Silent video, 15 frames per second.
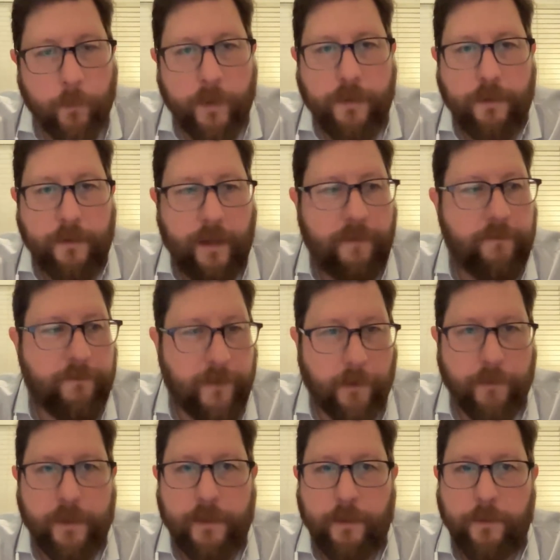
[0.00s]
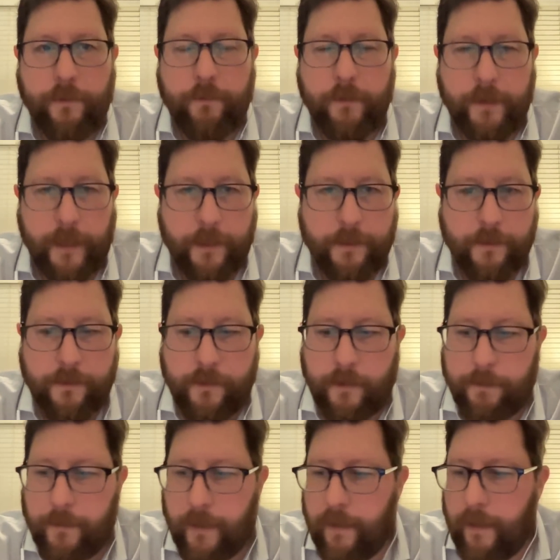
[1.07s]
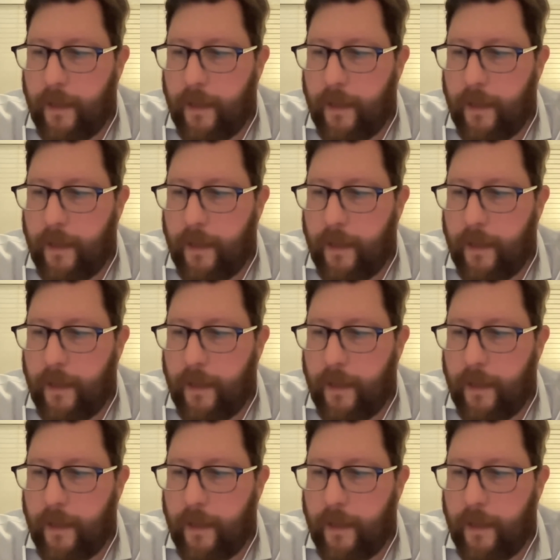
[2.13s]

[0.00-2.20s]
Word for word: which is a very close relationship